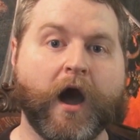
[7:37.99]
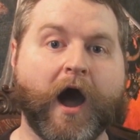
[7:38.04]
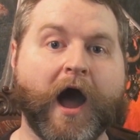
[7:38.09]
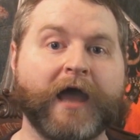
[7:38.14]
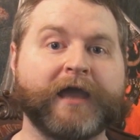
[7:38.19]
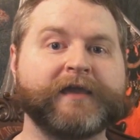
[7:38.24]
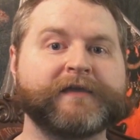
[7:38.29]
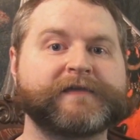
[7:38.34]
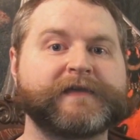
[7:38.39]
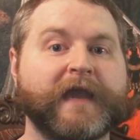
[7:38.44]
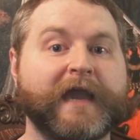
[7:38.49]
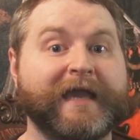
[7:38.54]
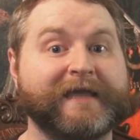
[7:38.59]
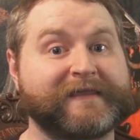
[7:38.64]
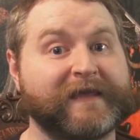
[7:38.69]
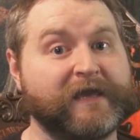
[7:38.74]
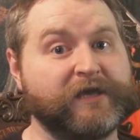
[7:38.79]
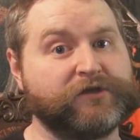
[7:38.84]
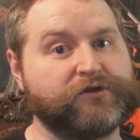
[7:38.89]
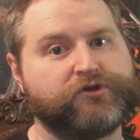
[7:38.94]
I can say
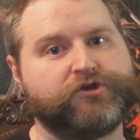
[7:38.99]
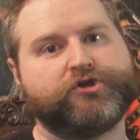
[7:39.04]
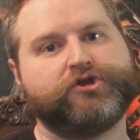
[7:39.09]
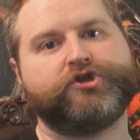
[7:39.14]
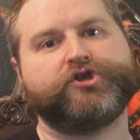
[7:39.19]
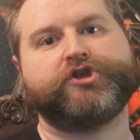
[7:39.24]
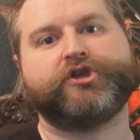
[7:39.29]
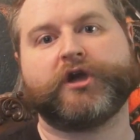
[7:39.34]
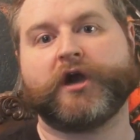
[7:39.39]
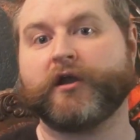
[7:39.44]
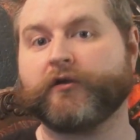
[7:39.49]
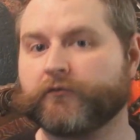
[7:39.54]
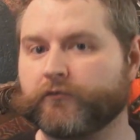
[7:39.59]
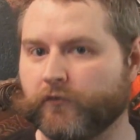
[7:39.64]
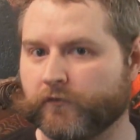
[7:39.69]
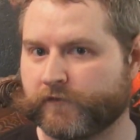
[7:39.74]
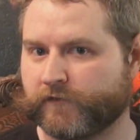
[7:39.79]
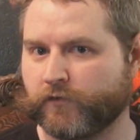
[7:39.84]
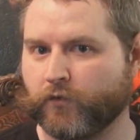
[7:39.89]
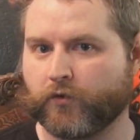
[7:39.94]
as a
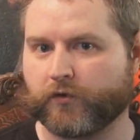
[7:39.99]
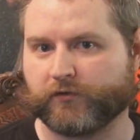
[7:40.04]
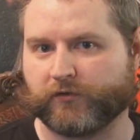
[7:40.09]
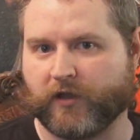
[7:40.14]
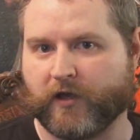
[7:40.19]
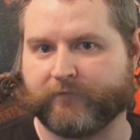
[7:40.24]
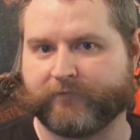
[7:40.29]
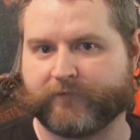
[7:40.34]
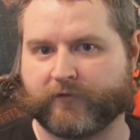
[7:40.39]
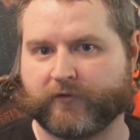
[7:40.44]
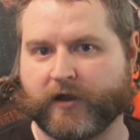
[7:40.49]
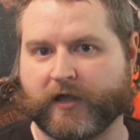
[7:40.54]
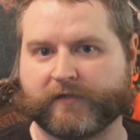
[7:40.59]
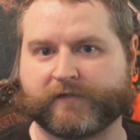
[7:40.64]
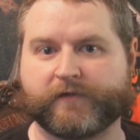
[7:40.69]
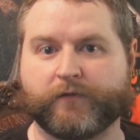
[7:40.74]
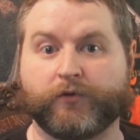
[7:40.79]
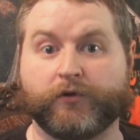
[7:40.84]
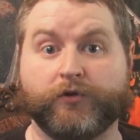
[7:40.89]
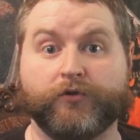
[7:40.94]
general sword lover and
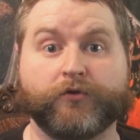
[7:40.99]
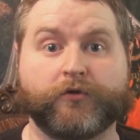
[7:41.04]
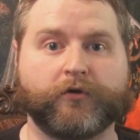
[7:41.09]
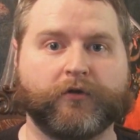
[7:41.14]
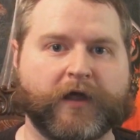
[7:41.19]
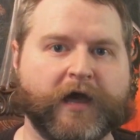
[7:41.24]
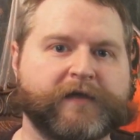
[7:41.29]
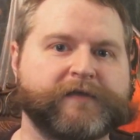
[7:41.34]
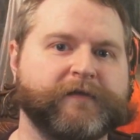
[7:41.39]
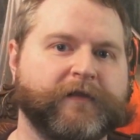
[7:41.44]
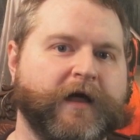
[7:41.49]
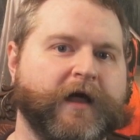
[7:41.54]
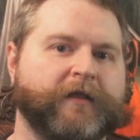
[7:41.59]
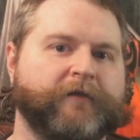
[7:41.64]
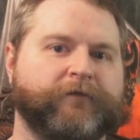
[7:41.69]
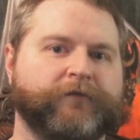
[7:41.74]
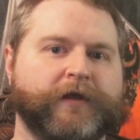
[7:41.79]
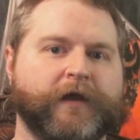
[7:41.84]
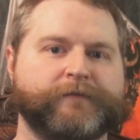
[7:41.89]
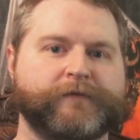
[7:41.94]
someone who collects a lot of
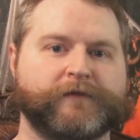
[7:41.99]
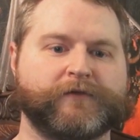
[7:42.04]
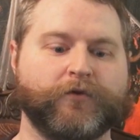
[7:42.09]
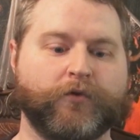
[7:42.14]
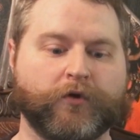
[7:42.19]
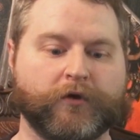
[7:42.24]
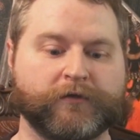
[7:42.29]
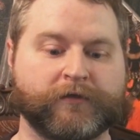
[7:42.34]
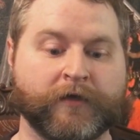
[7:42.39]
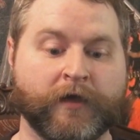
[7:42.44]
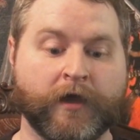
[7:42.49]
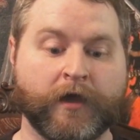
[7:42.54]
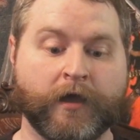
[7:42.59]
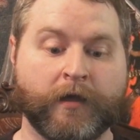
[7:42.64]
different types of swords,